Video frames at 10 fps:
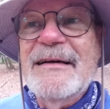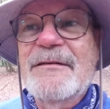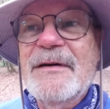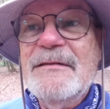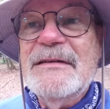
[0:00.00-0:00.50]

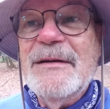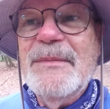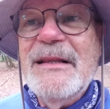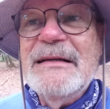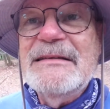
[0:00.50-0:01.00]
Around some
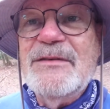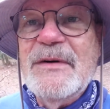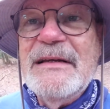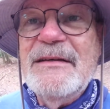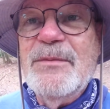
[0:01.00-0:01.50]
of these
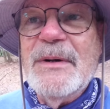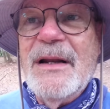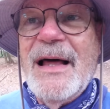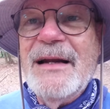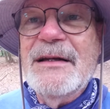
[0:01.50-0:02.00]
trees with a
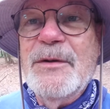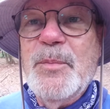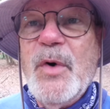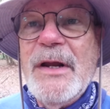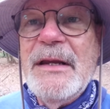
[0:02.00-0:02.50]
lot of
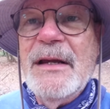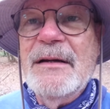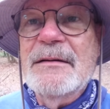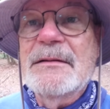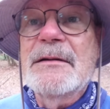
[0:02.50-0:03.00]
debris
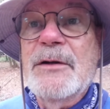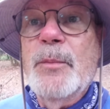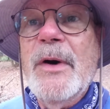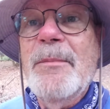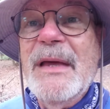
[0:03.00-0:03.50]

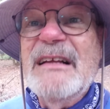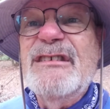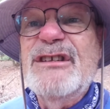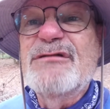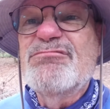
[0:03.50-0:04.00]

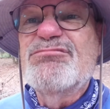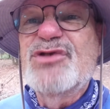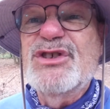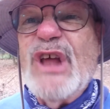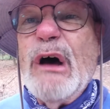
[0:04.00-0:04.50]
means
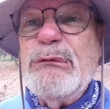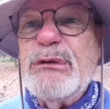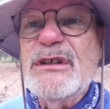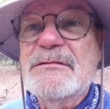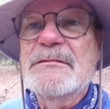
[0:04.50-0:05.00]
stuff,
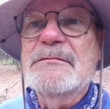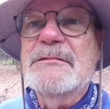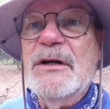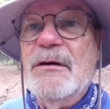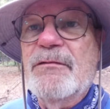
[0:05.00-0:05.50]

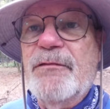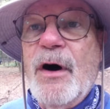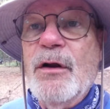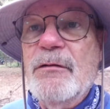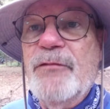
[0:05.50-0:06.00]

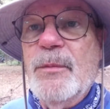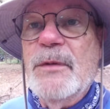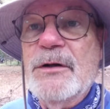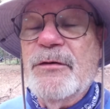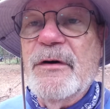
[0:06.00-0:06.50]
falling from
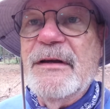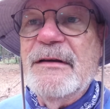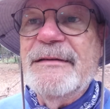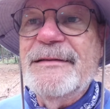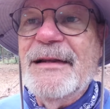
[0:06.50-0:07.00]
the
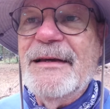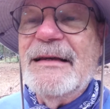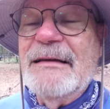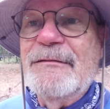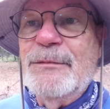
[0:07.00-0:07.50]
trees,
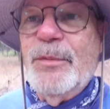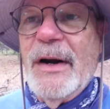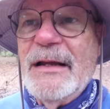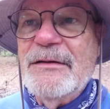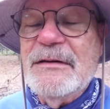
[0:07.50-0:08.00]
leaves,
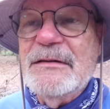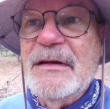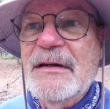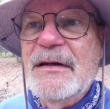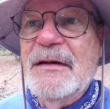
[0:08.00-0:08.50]
branches,
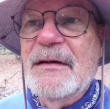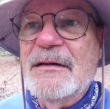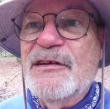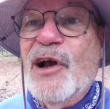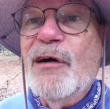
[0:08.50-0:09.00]

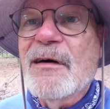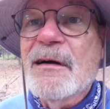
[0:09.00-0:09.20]
junk.